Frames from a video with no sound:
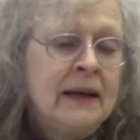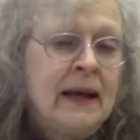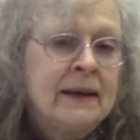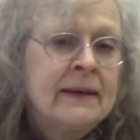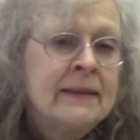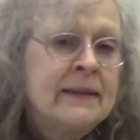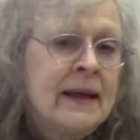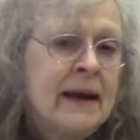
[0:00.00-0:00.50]

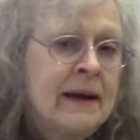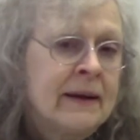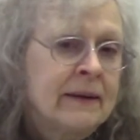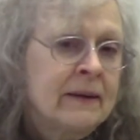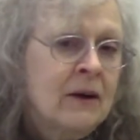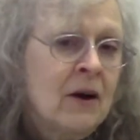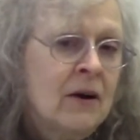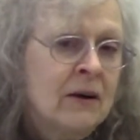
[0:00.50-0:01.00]
and
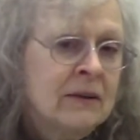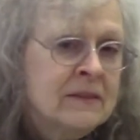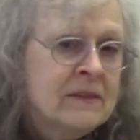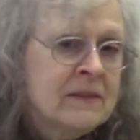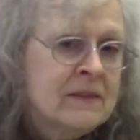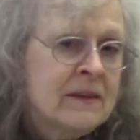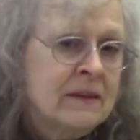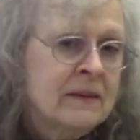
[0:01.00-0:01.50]
that
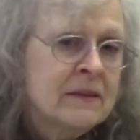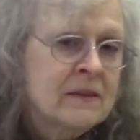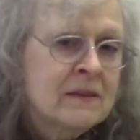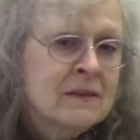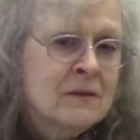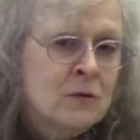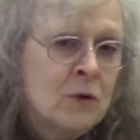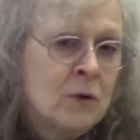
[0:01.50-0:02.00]
caused a
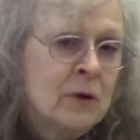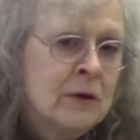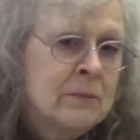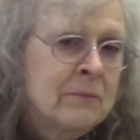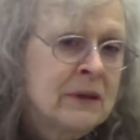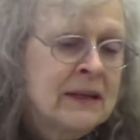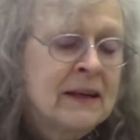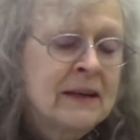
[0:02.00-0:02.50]

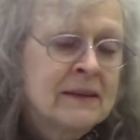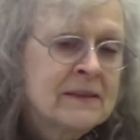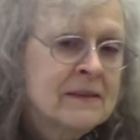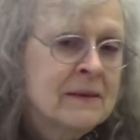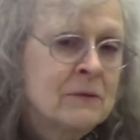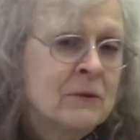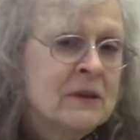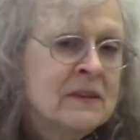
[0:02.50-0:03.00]
storm because
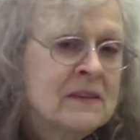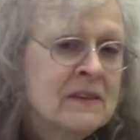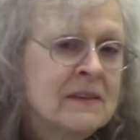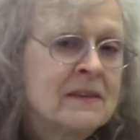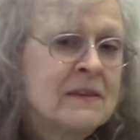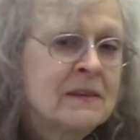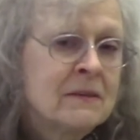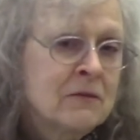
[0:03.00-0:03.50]
it was a
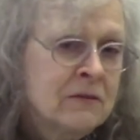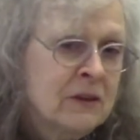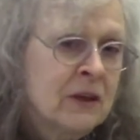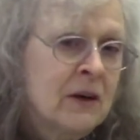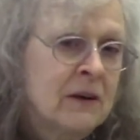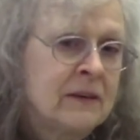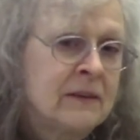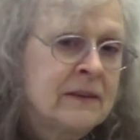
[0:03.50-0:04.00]

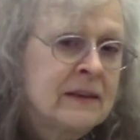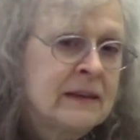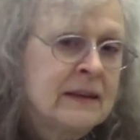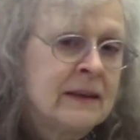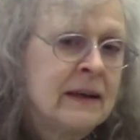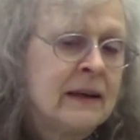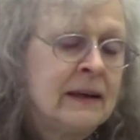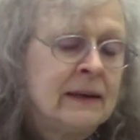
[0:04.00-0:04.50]

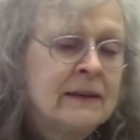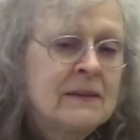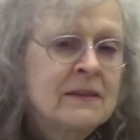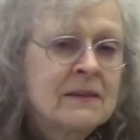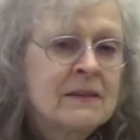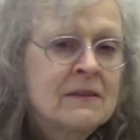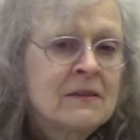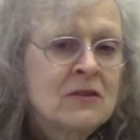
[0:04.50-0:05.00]
difficulty
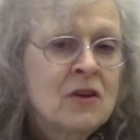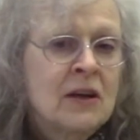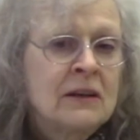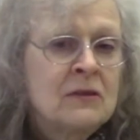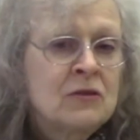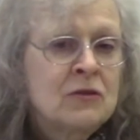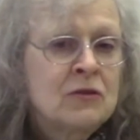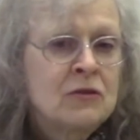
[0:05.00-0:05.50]
to
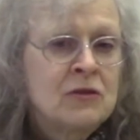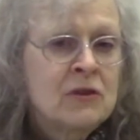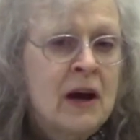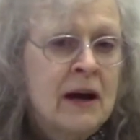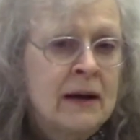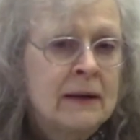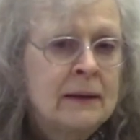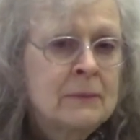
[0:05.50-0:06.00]
change
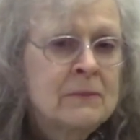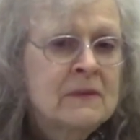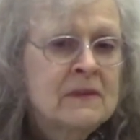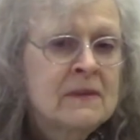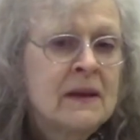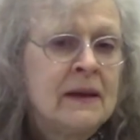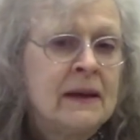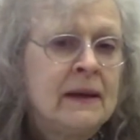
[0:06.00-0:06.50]
jobs